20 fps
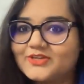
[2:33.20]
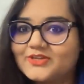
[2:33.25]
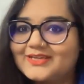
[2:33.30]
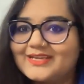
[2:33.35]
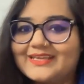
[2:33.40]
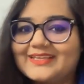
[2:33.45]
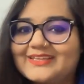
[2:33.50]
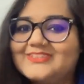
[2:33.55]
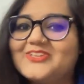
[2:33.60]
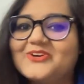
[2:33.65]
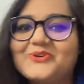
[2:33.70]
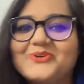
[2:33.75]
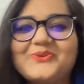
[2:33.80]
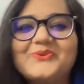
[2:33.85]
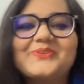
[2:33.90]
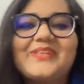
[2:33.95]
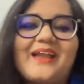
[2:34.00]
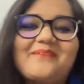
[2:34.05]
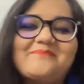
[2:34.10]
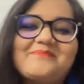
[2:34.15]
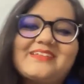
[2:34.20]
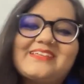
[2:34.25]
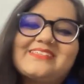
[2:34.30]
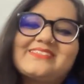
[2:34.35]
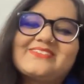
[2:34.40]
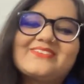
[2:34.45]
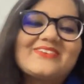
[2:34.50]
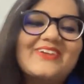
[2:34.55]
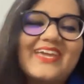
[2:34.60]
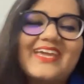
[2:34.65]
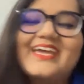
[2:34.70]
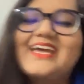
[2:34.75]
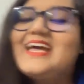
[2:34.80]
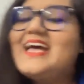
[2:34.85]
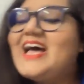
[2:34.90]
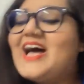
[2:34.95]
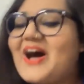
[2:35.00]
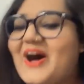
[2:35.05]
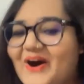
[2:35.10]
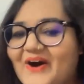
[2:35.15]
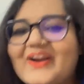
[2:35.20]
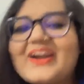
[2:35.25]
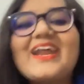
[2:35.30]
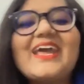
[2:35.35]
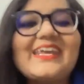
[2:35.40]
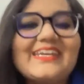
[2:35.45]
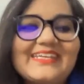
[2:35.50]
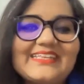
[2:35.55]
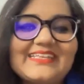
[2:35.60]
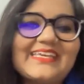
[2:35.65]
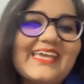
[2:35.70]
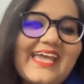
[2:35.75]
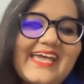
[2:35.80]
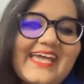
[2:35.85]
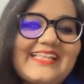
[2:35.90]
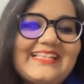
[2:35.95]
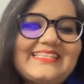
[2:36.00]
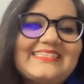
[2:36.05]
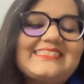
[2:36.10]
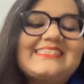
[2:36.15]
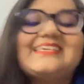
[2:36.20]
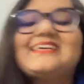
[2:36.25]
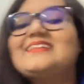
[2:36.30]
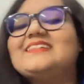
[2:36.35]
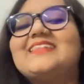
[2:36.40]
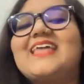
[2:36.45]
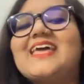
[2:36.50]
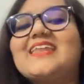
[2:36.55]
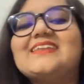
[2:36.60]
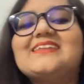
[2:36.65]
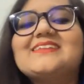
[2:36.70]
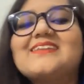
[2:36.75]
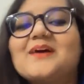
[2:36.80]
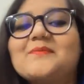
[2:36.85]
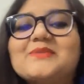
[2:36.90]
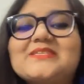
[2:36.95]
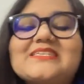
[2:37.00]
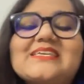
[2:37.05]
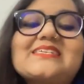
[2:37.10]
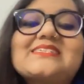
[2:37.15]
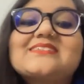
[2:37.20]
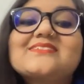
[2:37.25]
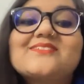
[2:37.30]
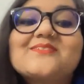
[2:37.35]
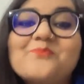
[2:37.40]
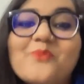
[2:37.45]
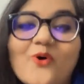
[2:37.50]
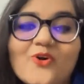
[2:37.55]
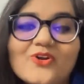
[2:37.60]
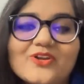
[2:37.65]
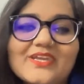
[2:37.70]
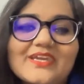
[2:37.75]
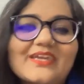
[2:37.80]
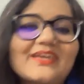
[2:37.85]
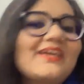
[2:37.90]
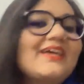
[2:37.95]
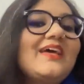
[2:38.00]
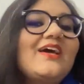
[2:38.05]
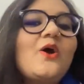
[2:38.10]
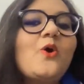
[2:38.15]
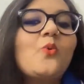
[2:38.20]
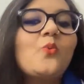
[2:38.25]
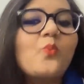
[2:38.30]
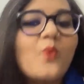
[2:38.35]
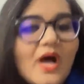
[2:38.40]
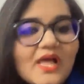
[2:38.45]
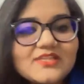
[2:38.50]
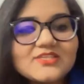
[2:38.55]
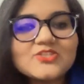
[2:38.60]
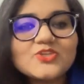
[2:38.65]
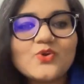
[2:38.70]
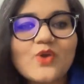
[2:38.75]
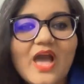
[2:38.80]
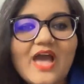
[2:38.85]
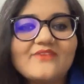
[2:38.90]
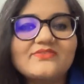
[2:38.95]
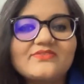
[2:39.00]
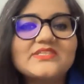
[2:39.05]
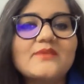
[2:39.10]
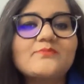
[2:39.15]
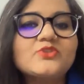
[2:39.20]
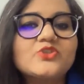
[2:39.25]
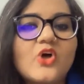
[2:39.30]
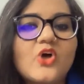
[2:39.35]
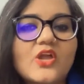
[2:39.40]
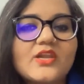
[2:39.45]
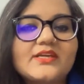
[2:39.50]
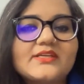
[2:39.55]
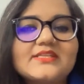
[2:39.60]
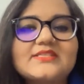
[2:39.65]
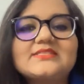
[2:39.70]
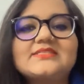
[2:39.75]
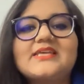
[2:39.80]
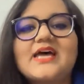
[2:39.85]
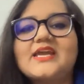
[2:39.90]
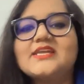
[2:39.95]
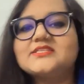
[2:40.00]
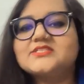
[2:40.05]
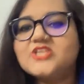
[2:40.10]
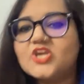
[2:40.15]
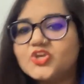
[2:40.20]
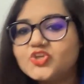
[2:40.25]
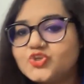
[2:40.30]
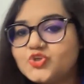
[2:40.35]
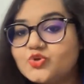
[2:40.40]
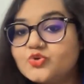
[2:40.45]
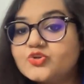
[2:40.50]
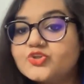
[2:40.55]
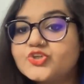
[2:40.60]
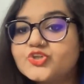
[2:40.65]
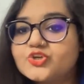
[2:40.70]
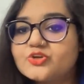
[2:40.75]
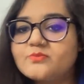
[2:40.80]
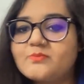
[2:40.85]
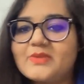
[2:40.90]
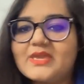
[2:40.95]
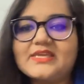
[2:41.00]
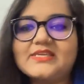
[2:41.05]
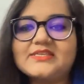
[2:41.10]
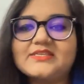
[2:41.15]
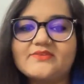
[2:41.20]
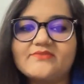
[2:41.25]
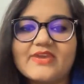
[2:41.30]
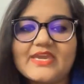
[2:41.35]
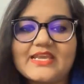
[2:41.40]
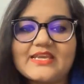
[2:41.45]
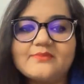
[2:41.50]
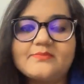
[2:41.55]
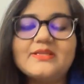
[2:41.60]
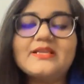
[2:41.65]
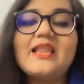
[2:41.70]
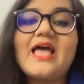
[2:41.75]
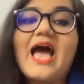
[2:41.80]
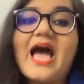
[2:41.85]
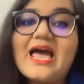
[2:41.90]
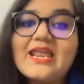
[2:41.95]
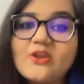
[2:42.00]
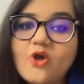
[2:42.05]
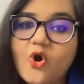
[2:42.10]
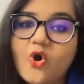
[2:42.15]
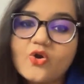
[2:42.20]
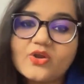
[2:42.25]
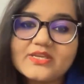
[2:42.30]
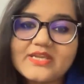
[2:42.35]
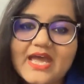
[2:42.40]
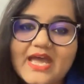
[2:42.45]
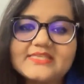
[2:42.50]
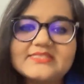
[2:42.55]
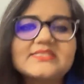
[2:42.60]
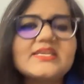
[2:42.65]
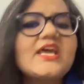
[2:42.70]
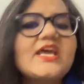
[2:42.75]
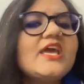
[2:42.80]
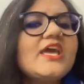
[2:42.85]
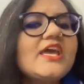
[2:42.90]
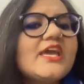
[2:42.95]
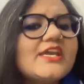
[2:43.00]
Kidding, don't do that please, okay? Or anything else. Then number 6, reporting. Once you have some solid insights, you should make it available and organized